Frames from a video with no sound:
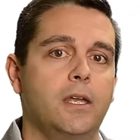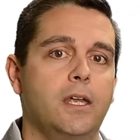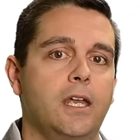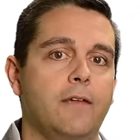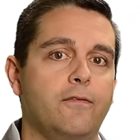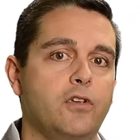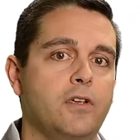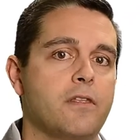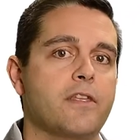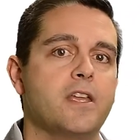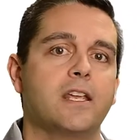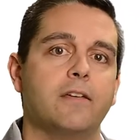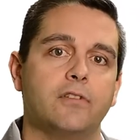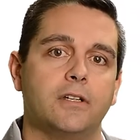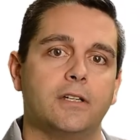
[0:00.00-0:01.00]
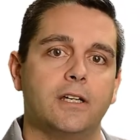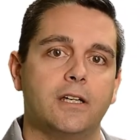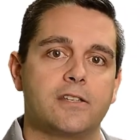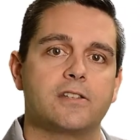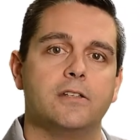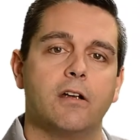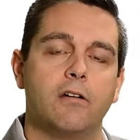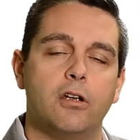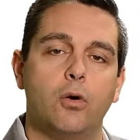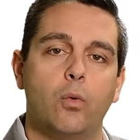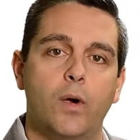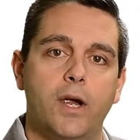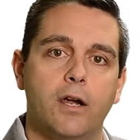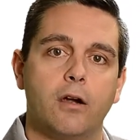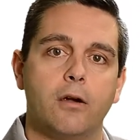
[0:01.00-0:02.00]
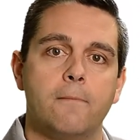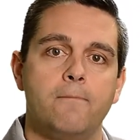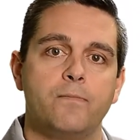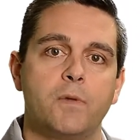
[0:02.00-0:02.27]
if you can think of a scenario where